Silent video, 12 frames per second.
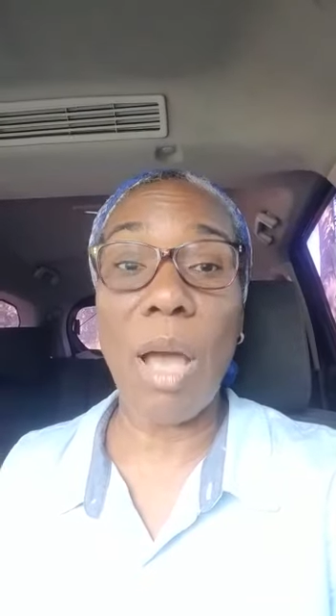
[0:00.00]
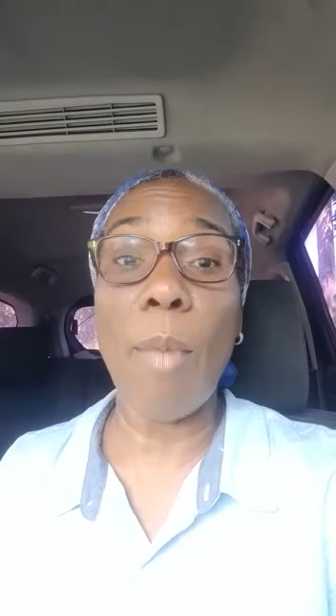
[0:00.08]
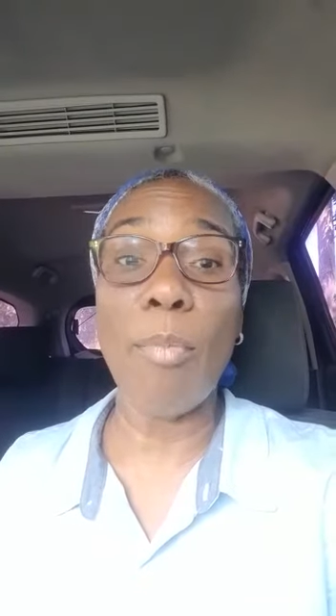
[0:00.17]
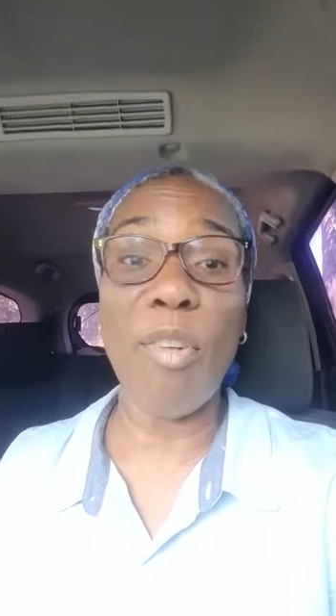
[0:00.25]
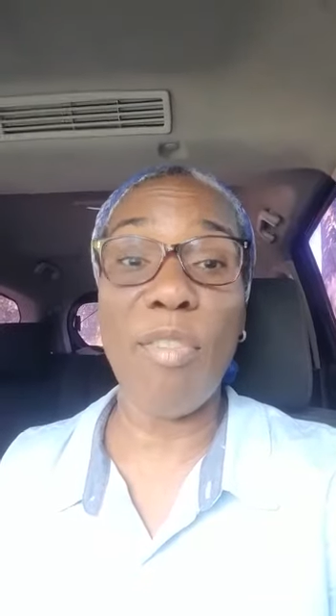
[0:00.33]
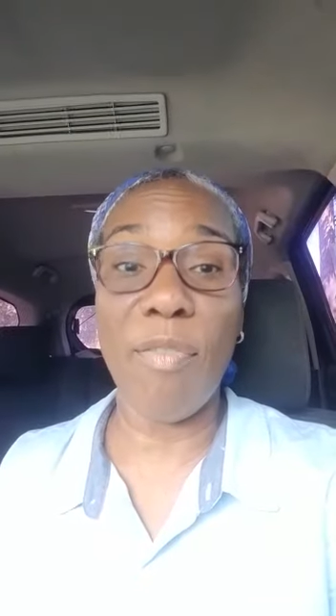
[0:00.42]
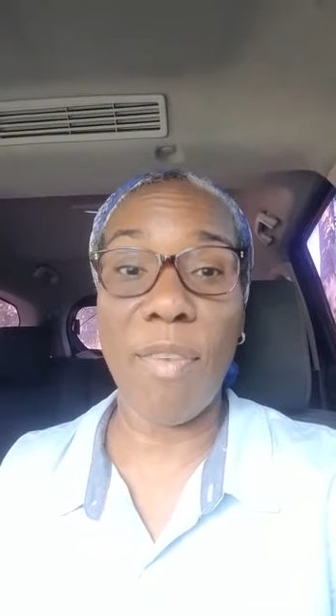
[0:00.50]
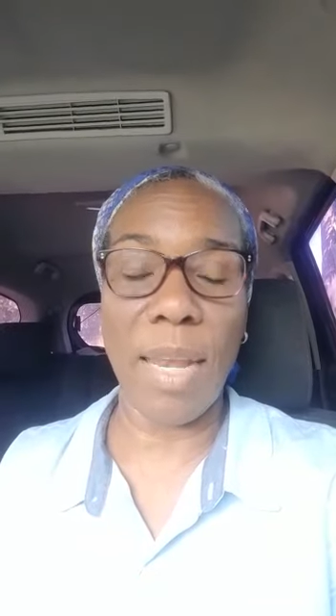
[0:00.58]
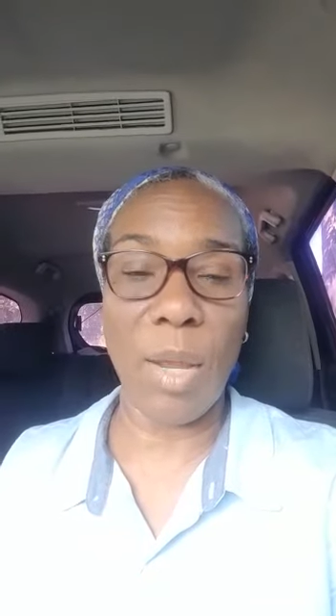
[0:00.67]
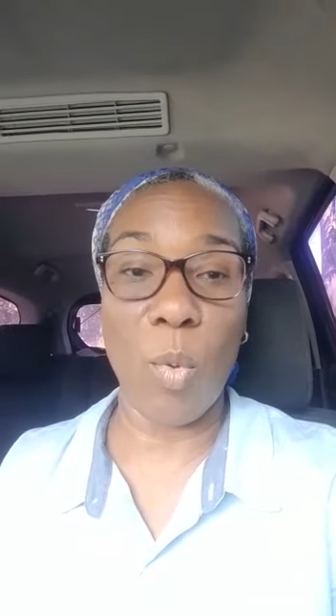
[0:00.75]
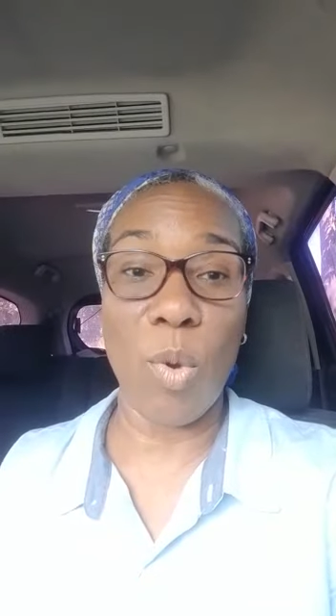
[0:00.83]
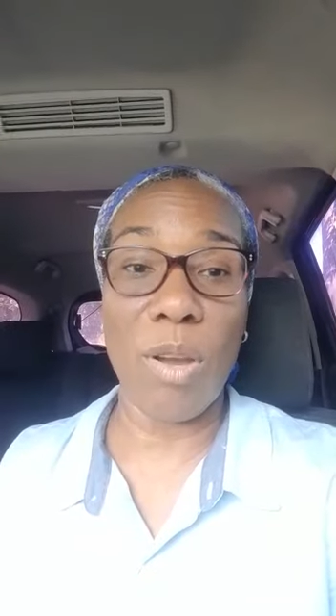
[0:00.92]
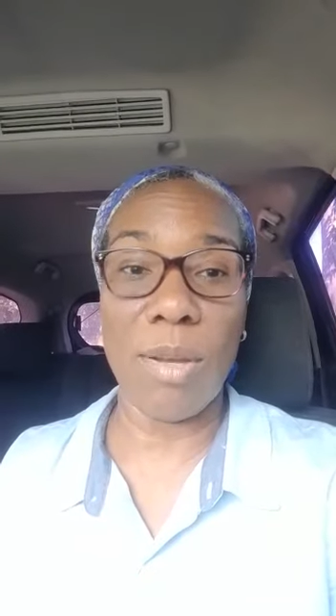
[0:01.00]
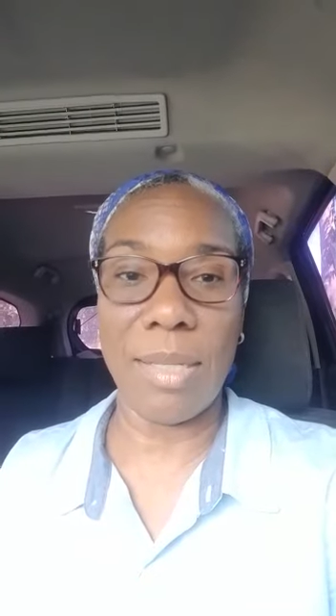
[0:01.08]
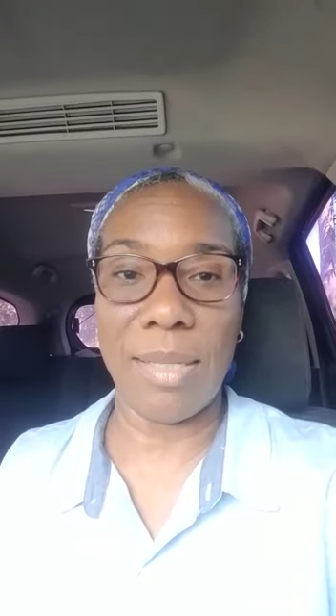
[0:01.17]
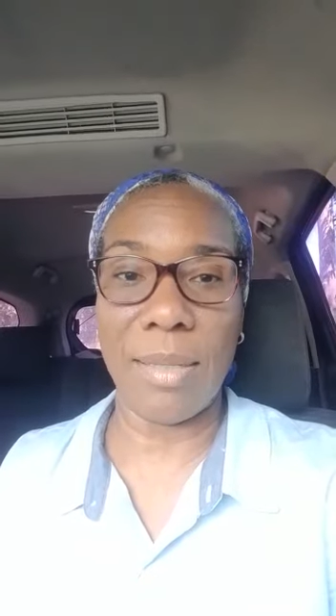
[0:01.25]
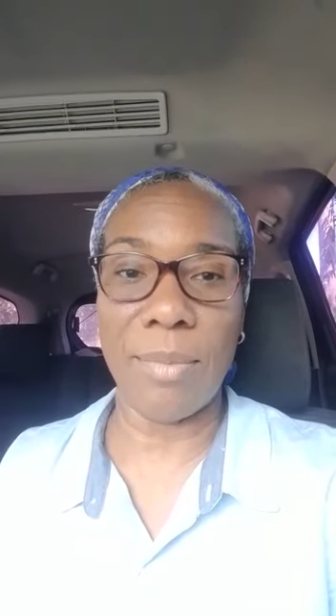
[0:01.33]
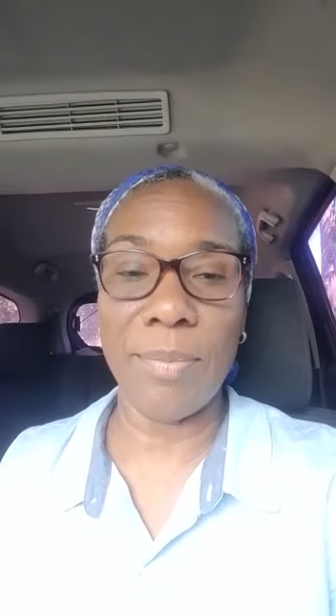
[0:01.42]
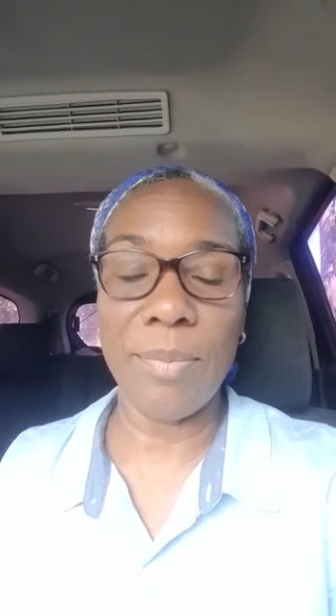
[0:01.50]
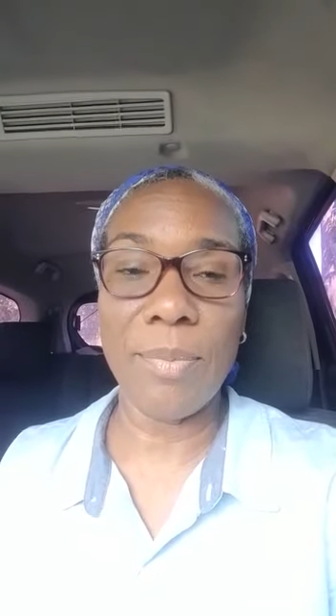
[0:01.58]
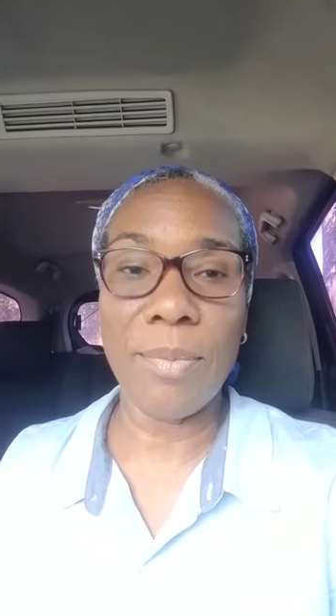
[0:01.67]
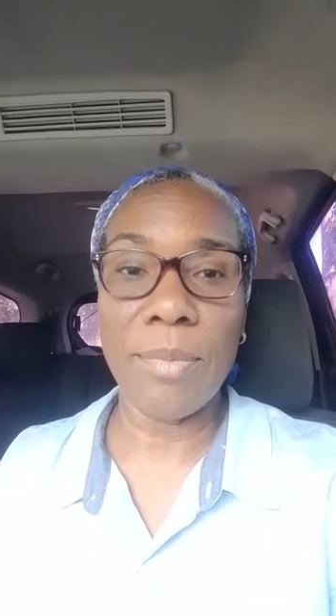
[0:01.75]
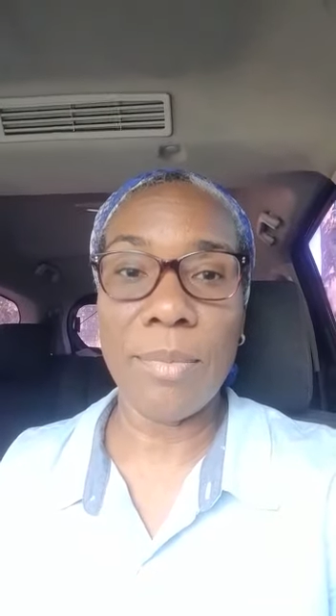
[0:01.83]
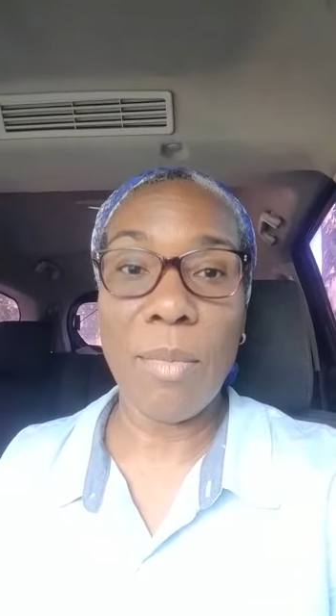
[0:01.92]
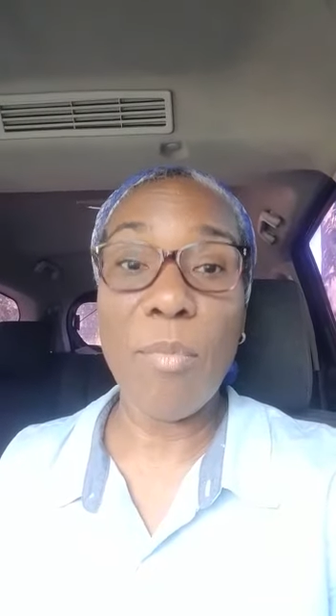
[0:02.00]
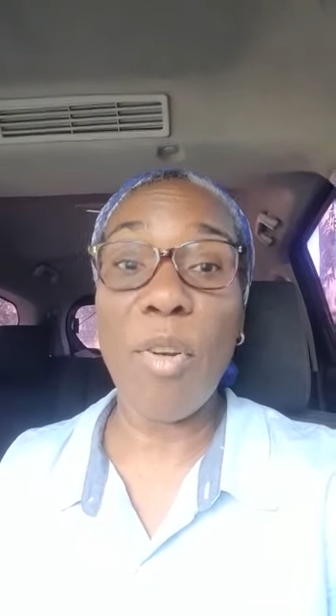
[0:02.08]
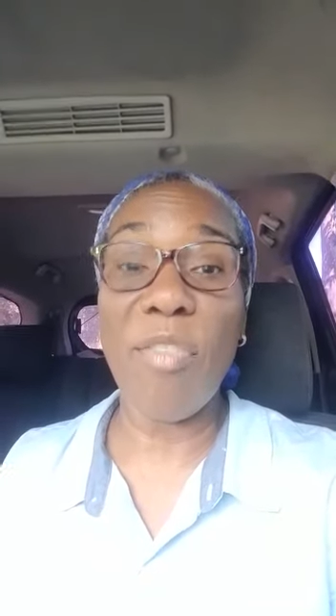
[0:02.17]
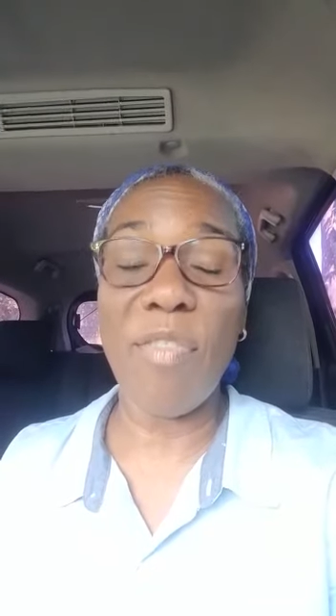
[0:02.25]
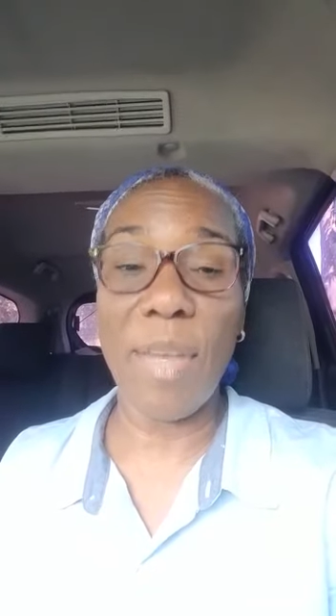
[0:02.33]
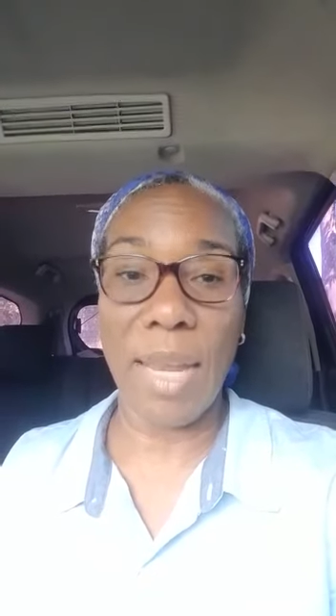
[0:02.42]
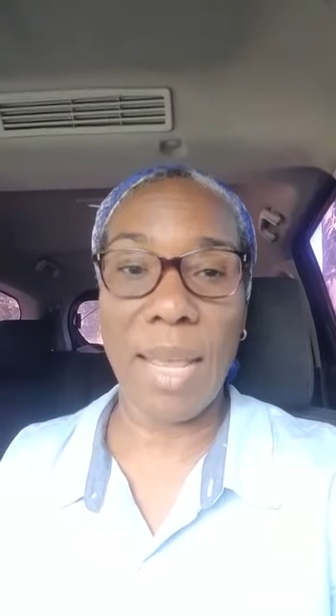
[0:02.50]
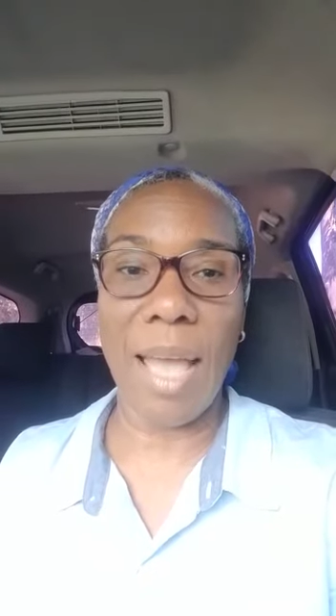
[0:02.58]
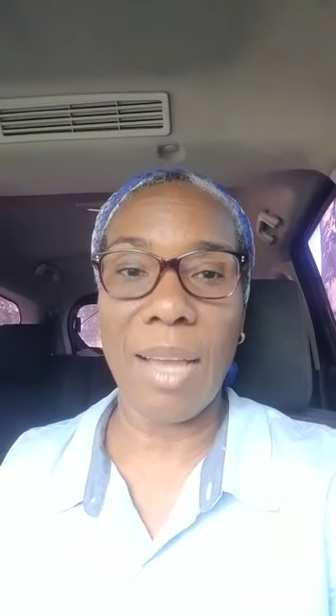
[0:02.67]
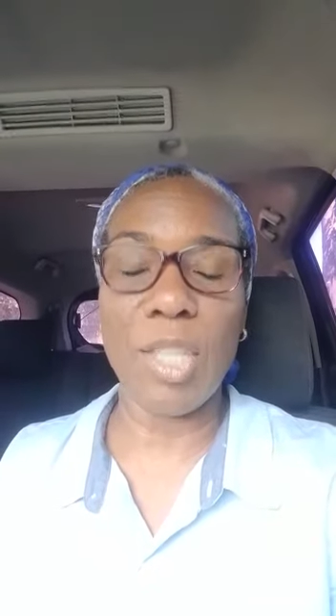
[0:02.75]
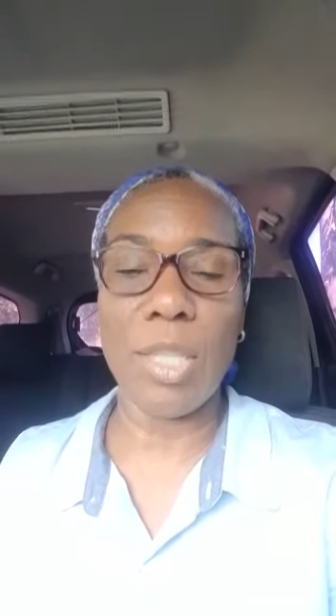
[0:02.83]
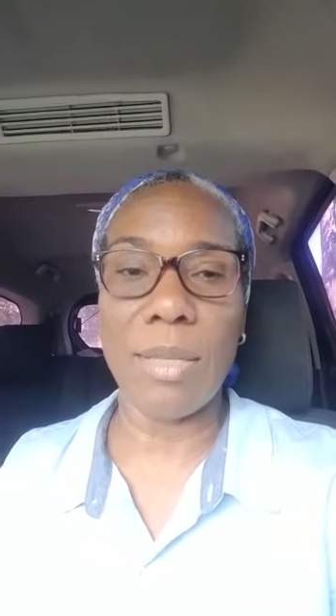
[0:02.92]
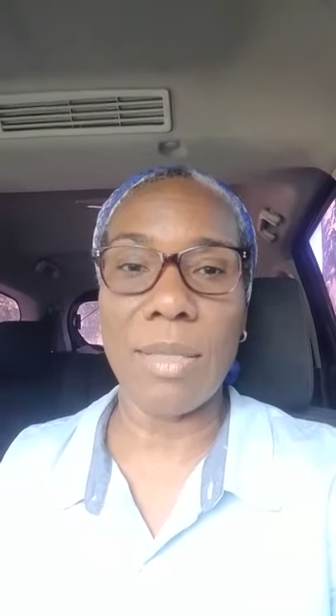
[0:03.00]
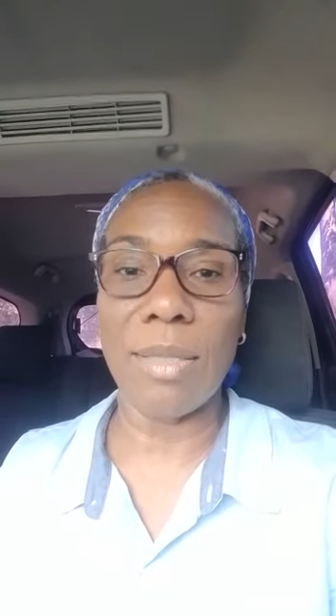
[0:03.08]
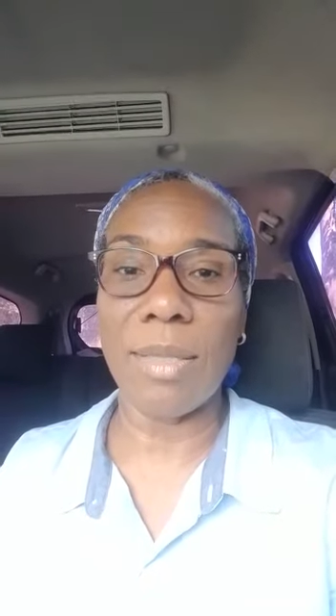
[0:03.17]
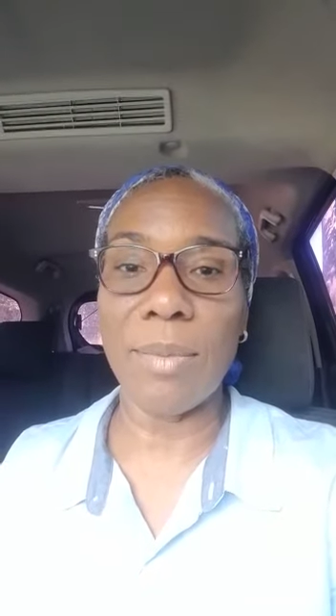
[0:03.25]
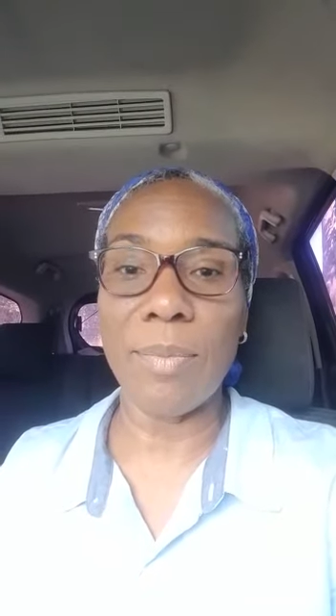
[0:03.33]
are prophetic words, prophetic actions.